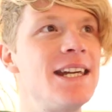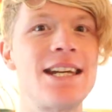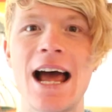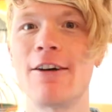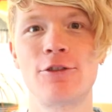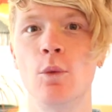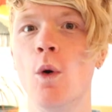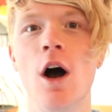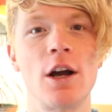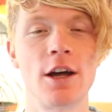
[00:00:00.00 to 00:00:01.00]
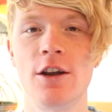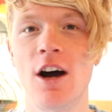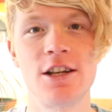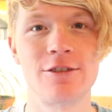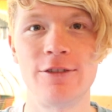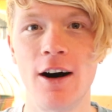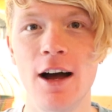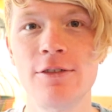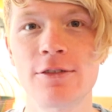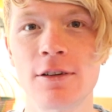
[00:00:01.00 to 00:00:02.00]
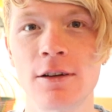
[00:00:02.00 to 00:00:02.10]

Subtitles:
did have to work a 9-to-5,